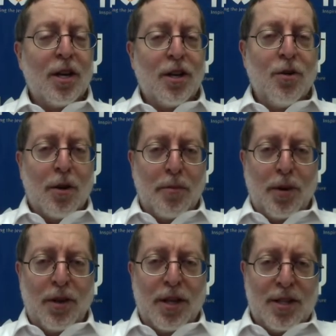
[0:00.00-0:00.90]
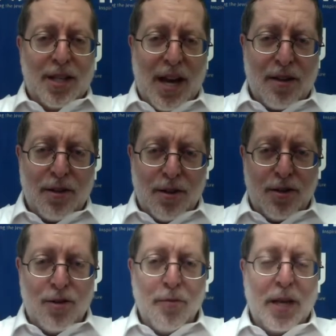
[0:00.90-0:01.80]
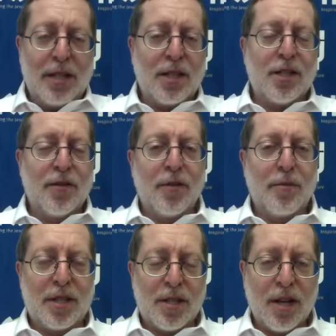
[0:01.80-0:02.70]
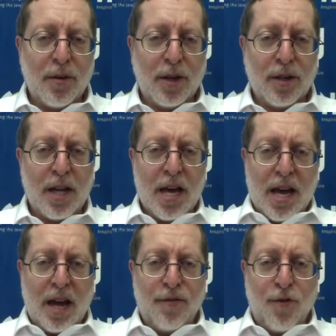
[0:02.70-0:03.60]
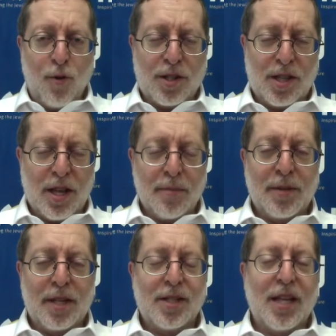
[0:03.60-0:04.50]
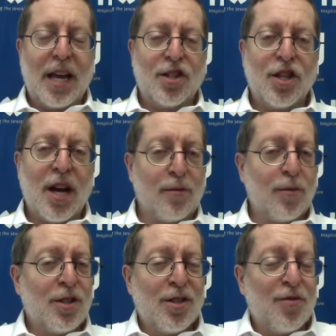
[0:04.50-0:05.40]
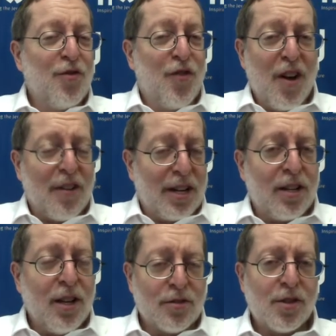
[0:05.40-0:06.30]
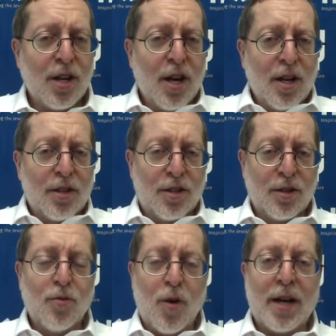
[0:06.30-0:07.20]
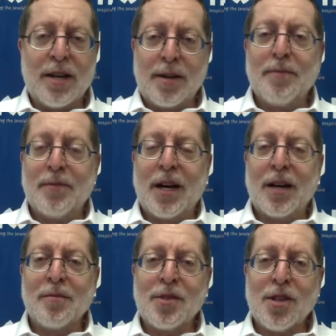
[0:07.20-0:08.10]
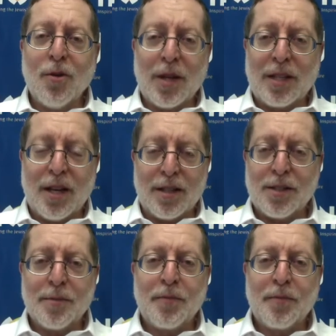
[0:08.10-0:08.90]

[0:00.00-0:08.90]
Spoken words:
you are pulling together the two pieces of the material and forcing them to stay shut, which is very close to what sewing does.